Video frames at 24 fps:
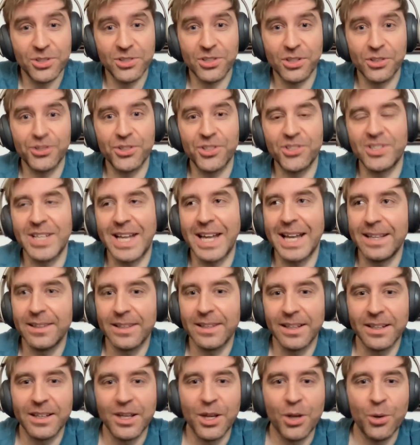understanding
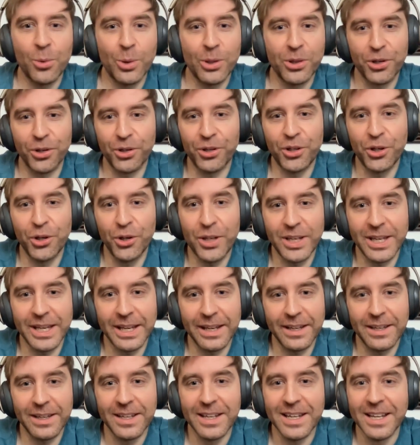when they're
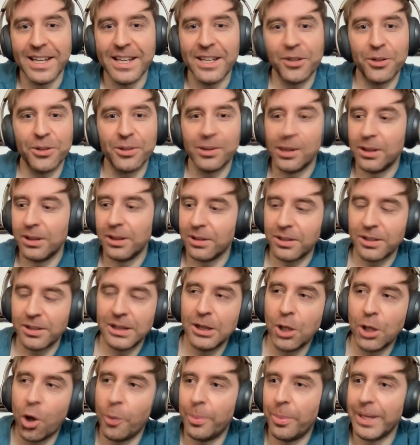cooking, you know,
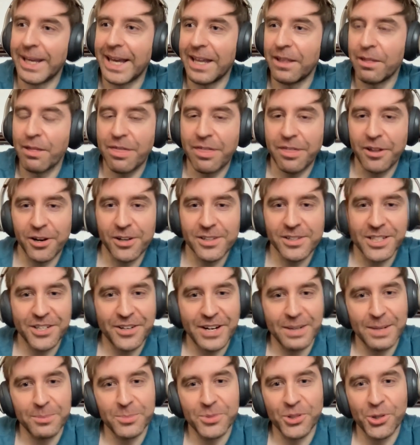lobbing in 30
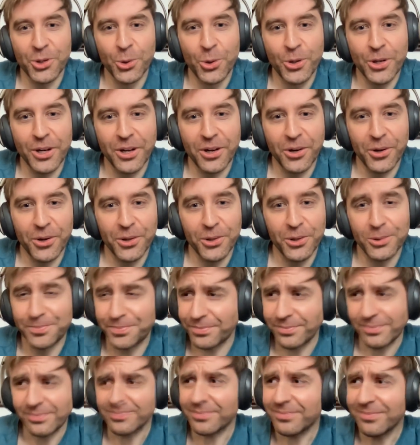grams of coconut oil,
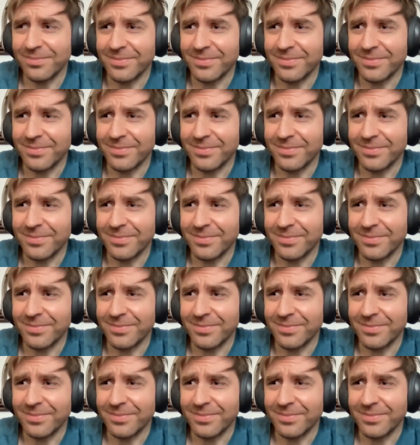